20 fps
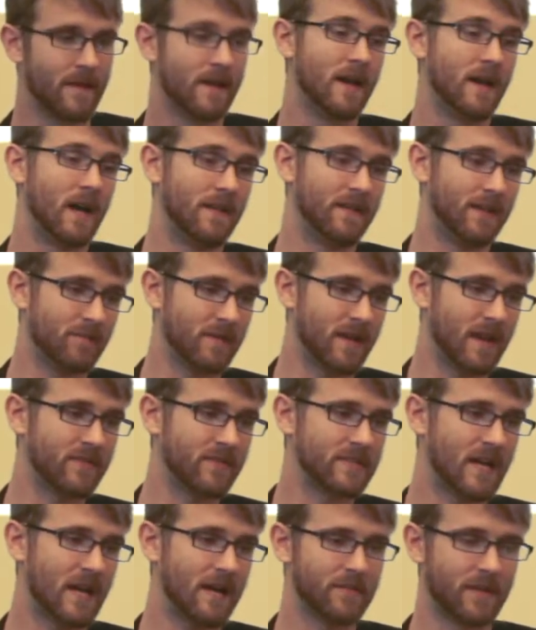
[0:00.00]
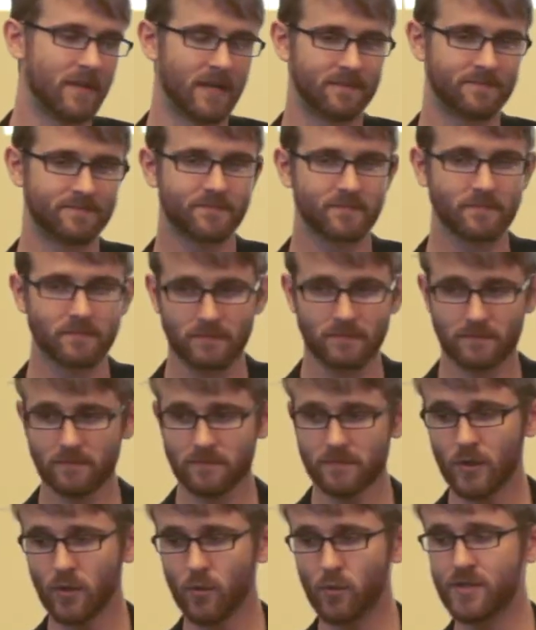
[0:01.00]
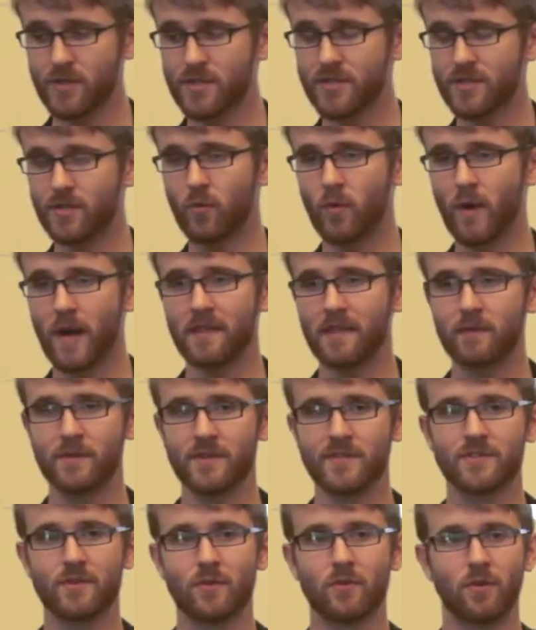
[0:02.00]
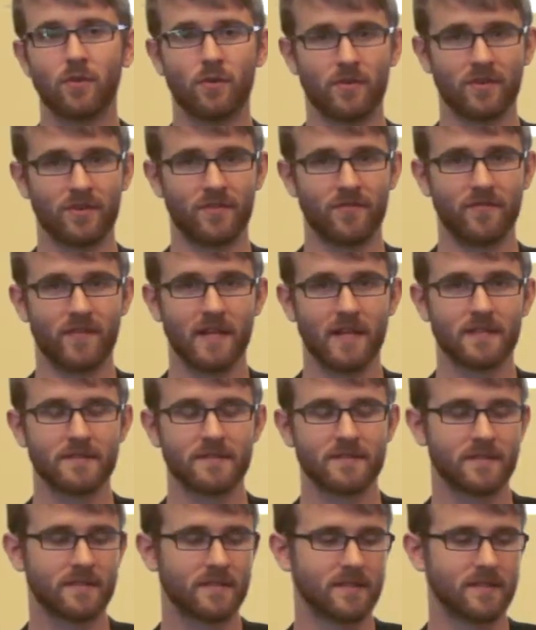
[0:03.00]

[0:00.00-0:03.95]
And then we have a timeline, which is the way that we store ordered events.